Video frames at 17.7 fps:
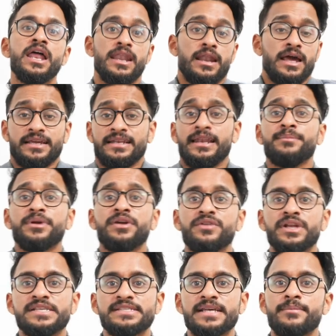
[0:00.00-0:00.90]
Like, let me give
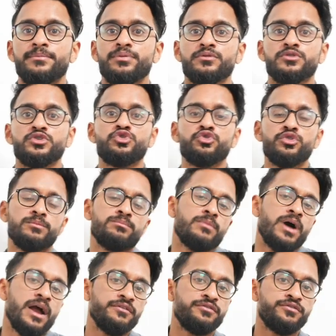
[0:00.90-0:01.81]
you an example. During
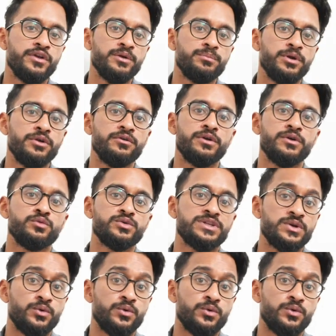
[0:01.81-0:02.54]
my free period,